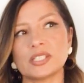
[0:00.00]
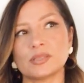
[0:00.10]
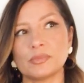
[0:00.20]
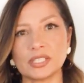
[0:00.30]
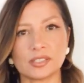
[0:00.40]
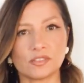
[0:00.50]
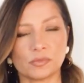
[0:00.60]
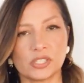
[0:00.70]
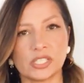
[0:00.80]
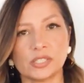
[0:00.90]
better mixes of
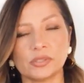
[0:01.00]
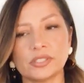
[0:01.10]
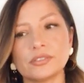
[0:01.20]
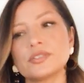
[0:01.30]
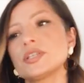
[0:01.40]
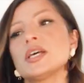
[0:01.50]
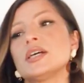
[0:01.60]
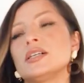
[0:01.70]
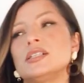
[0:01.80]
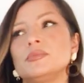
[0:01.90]
materials,
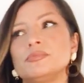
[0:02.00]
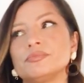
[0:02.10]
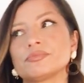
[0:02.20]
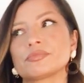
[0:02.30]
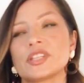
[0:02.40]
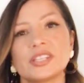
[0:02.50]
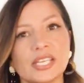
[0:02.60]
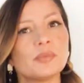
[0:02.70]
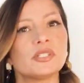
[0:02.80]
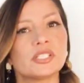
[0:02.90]

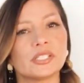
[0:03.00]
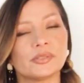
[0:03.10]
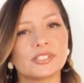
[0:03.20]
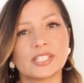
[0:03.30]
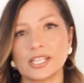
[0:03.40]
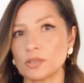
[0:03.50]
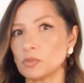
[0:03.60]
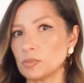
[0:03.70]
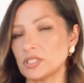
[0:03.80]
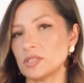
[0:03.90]
thicker materials than the
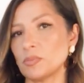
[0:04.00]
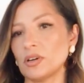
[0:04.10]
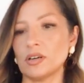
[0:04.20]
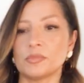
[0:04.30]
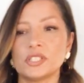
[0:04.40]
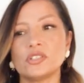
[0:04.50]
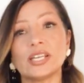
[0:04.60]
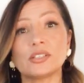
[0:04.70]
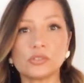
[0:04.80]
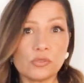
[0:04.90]
women's department. You
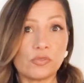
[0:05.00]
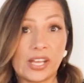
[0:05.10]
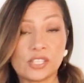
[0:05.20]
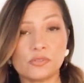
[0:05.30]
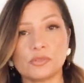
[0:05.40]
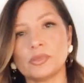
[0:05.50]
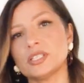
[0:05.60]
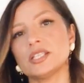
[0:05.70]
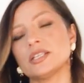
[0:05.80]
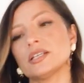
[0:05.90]
get good value for
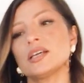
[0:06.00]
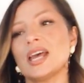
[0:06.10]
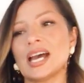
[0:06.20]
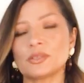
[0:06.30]
money there.